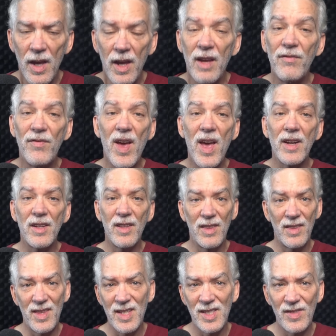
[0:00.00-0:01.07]
In fact,
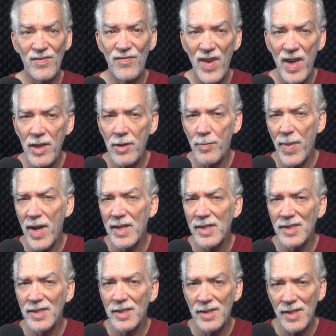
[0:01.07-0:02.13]
this faith-based